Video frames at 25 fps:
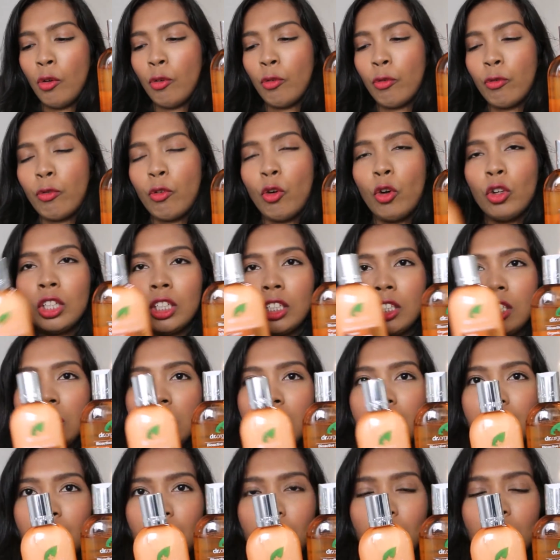for the
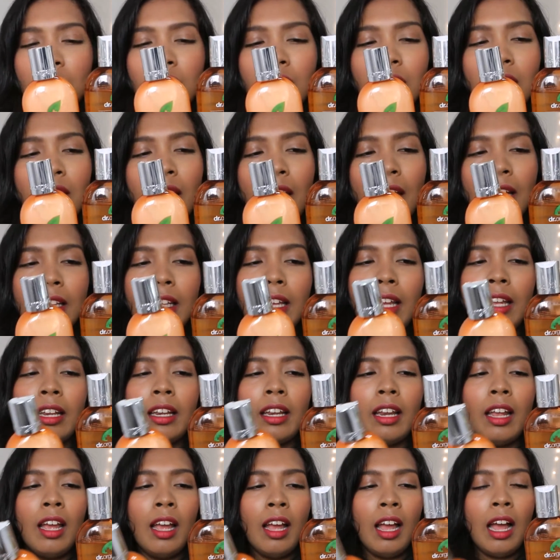conditioner, and
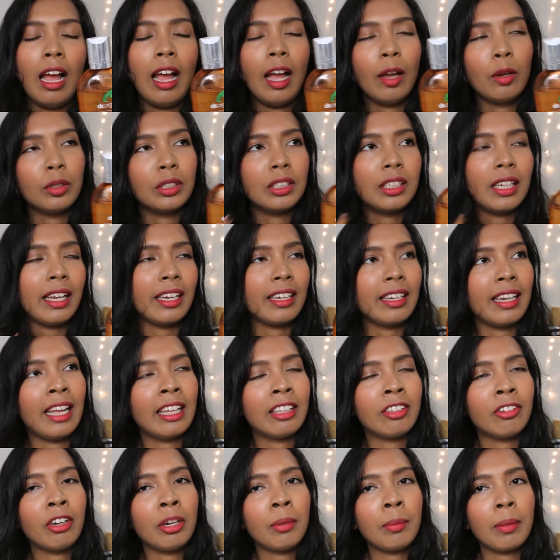then I was like
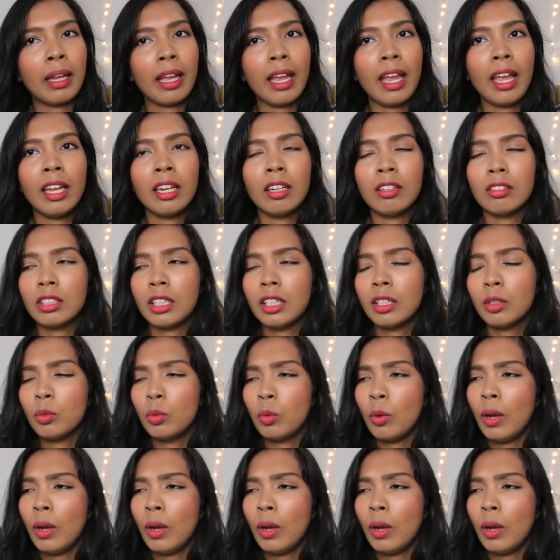lathering my hair and I was like,